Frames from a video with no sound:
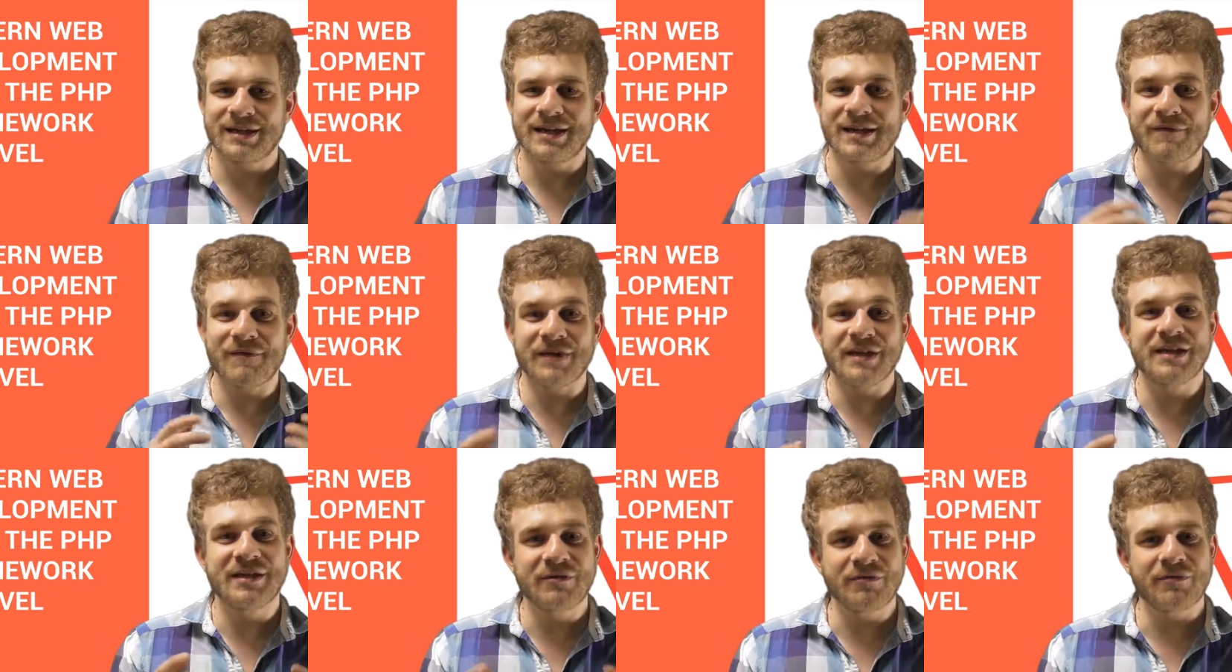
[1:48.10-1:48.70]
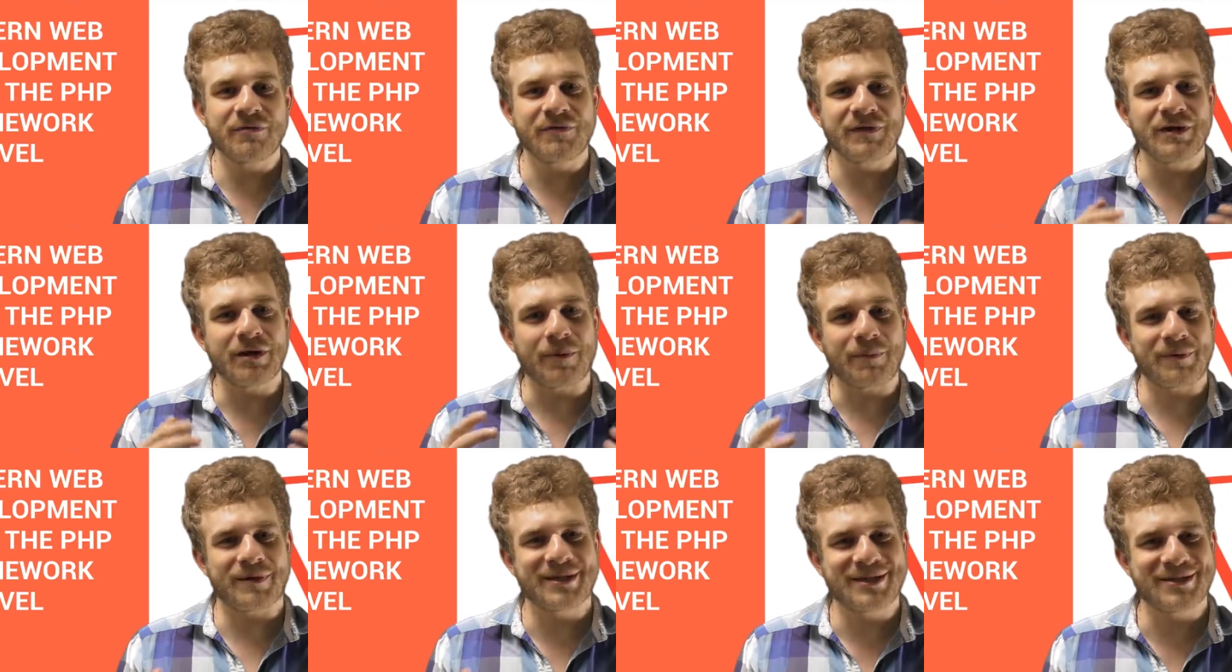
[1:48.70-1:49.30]
giving you the
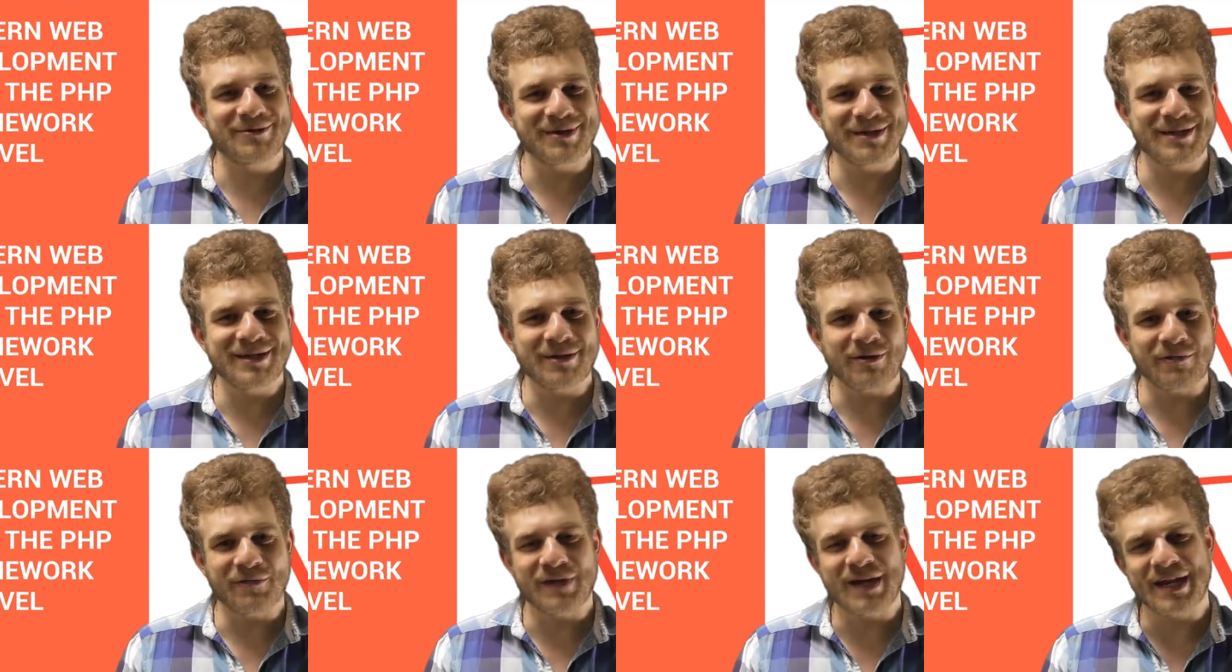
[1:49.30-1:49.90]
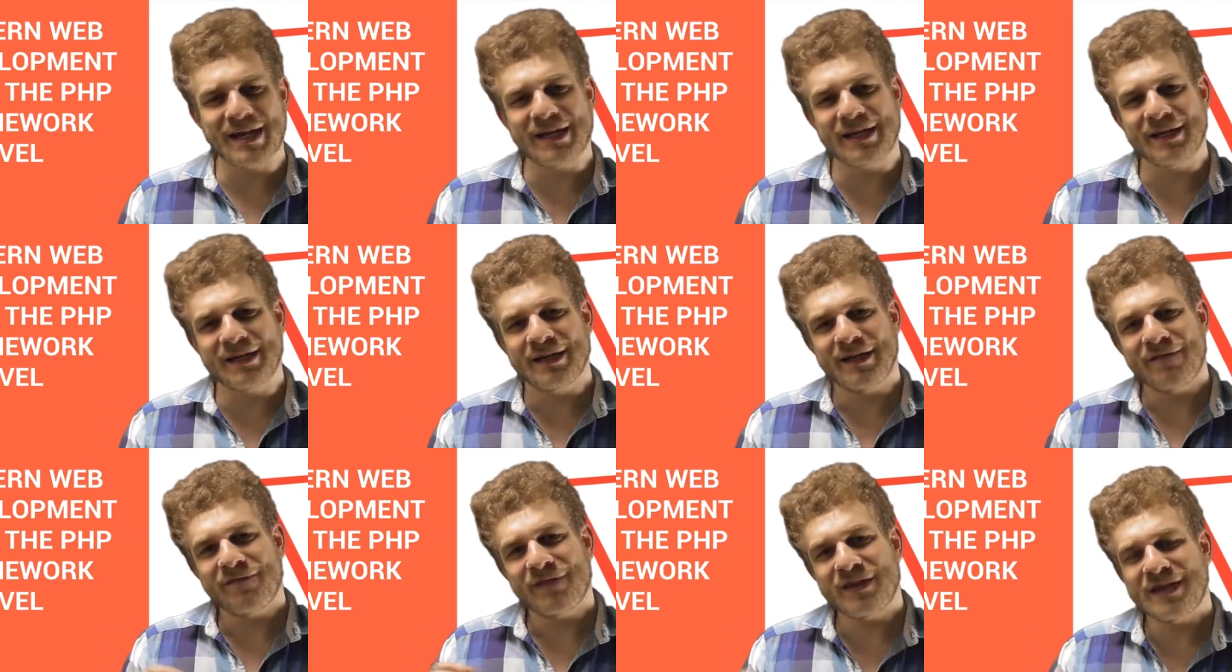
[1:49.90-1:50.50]
opportunity of
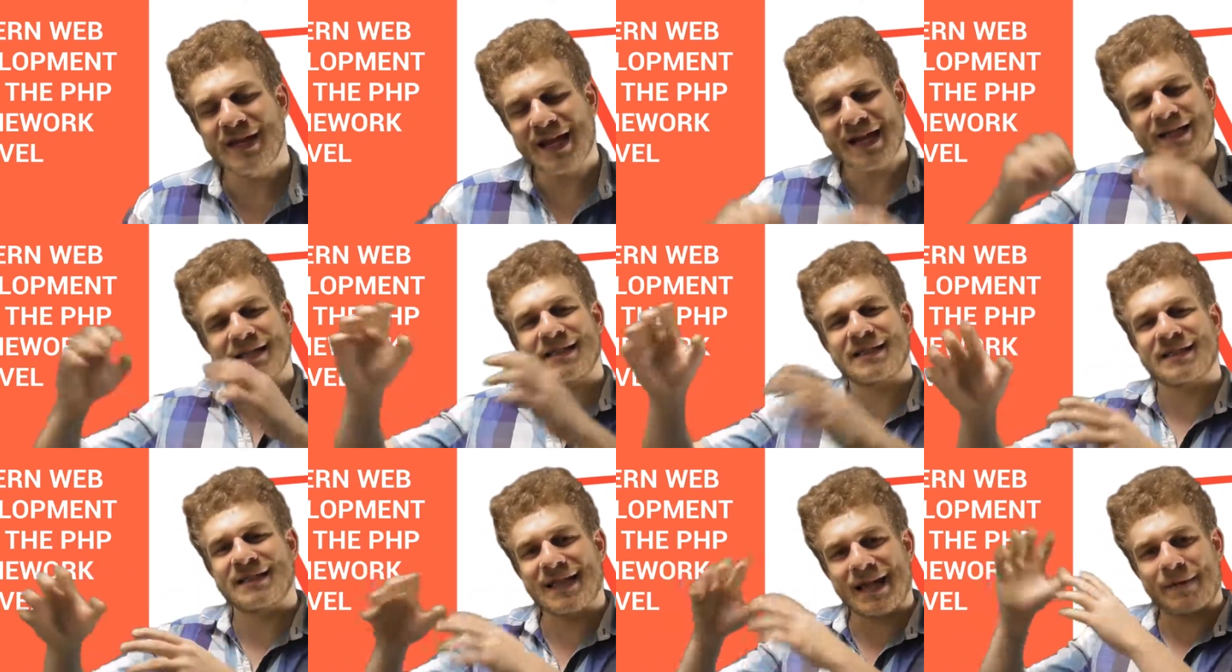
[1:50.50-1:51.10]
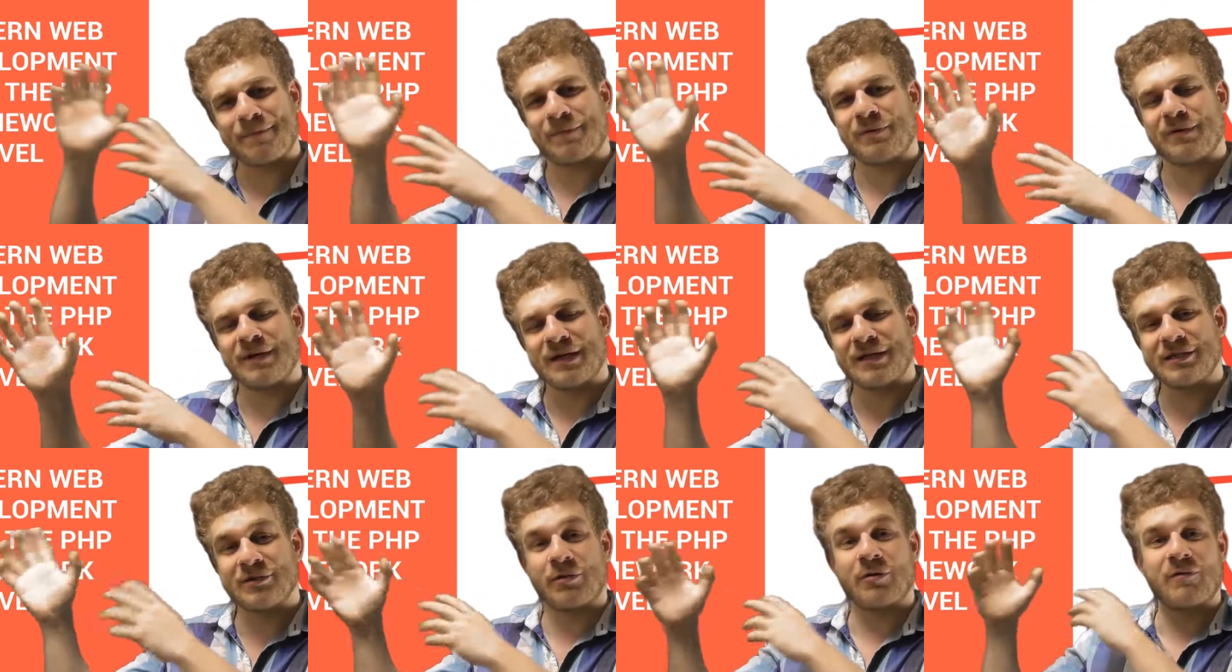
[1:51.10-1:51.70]
taking the next step
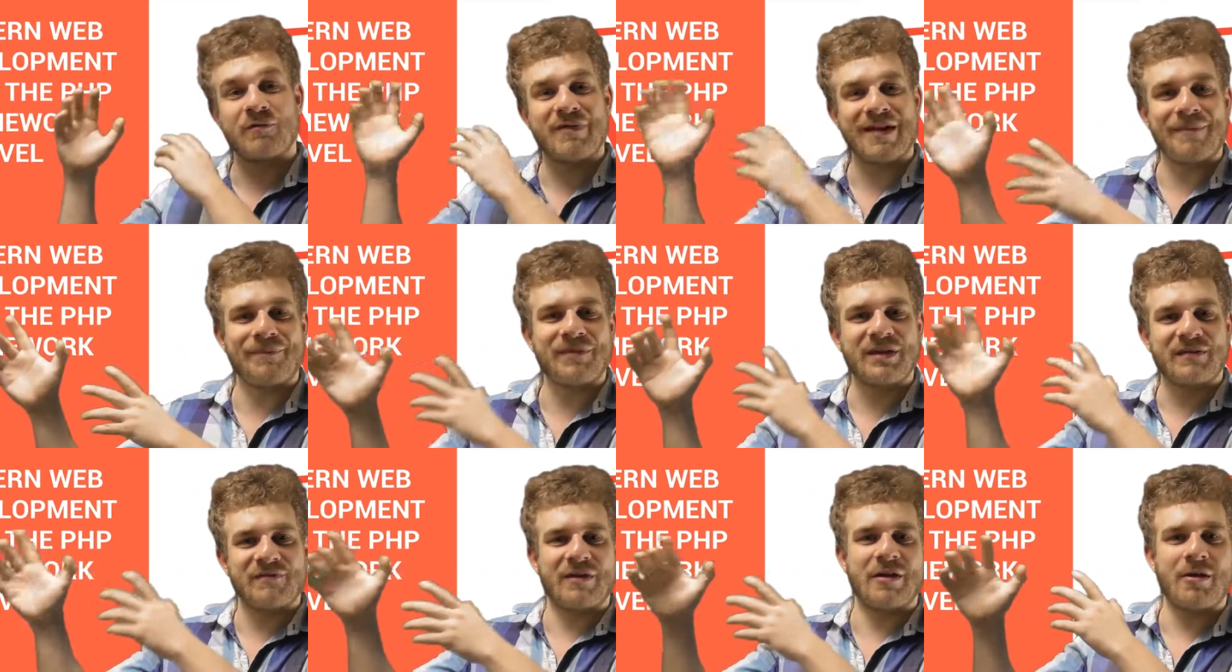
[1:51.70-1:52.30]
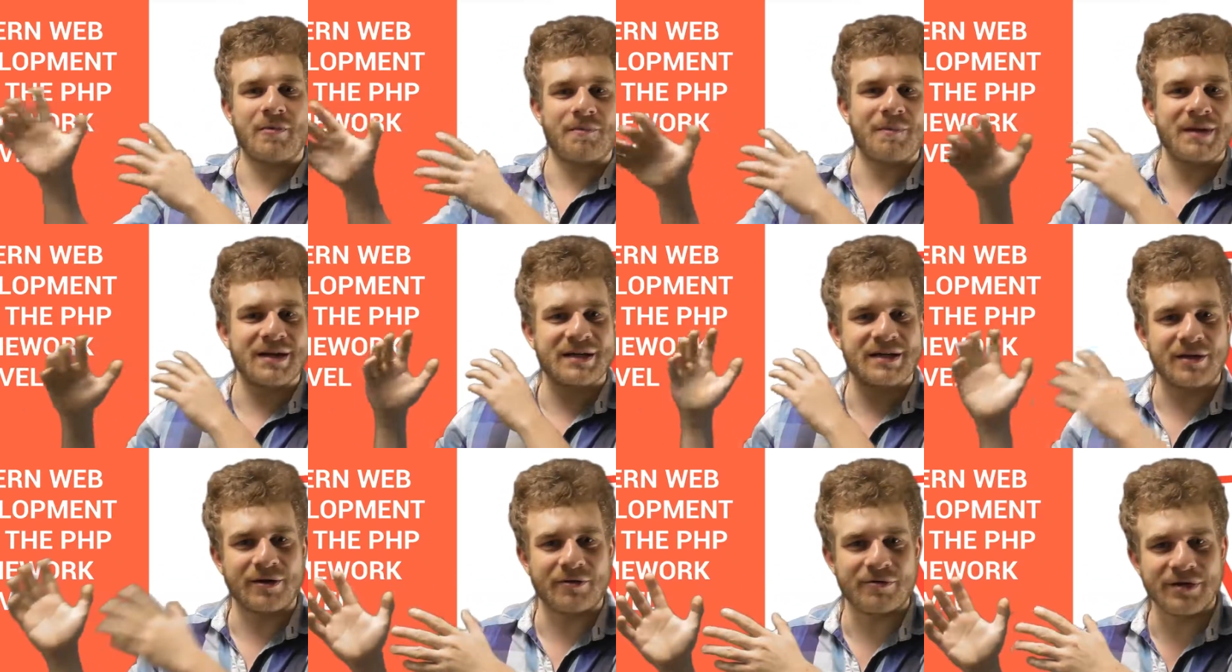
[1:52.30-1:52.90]
in your web
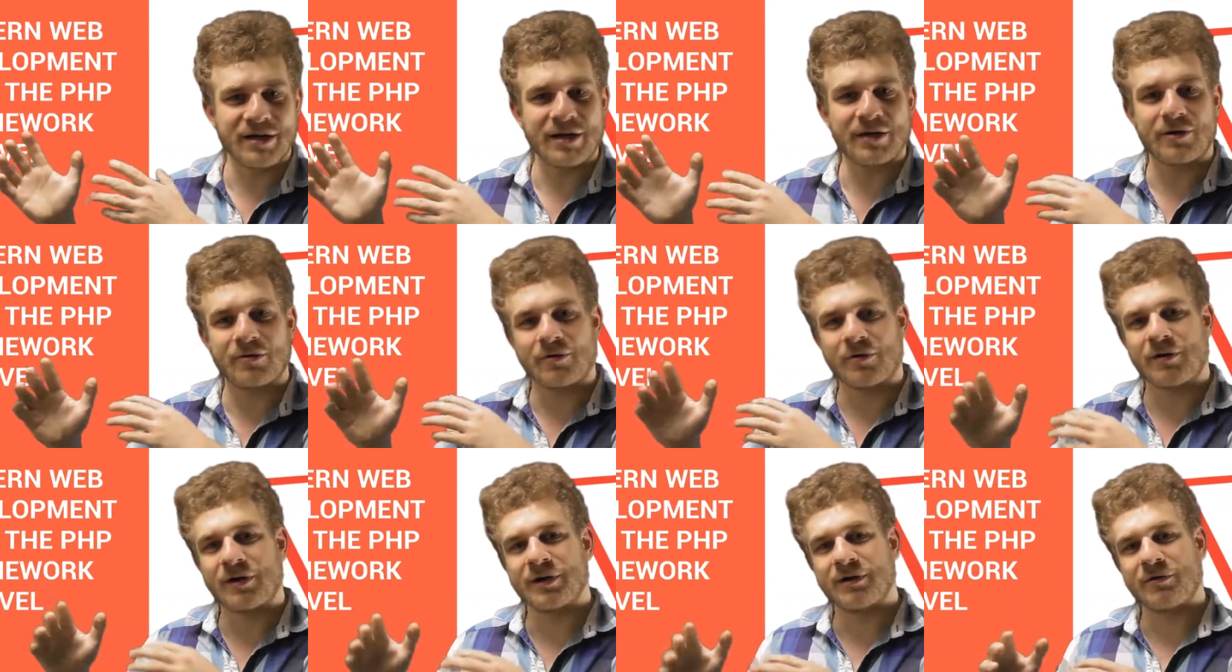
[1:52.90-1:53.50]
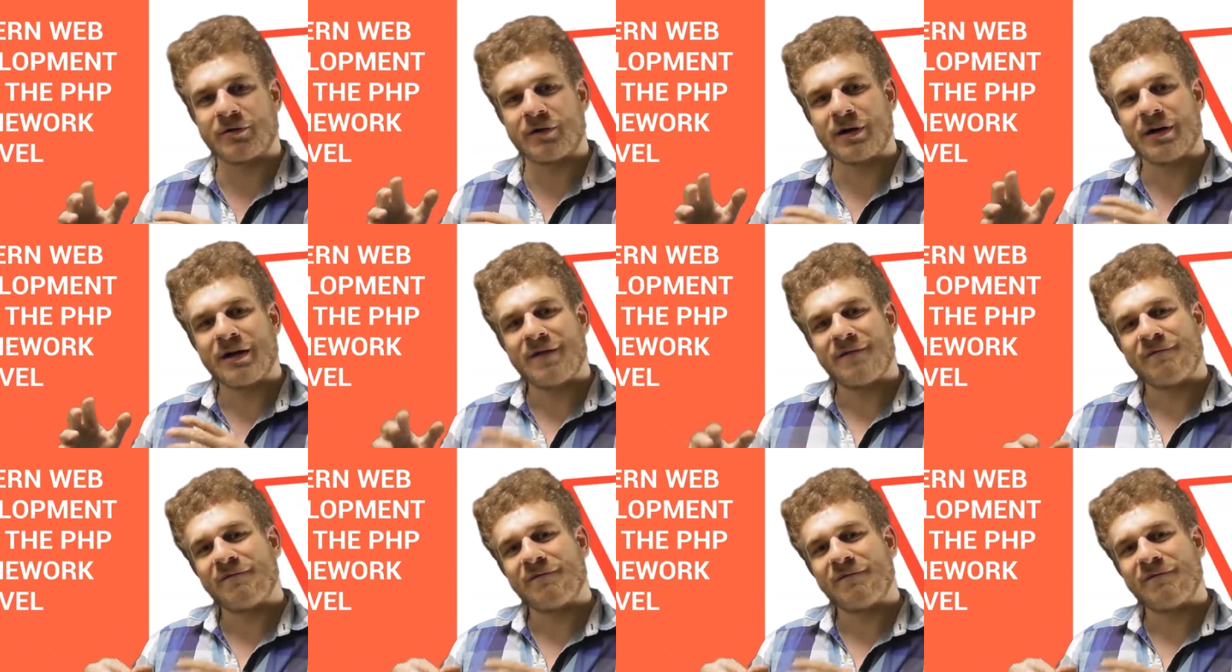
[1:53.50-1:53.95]
development career or your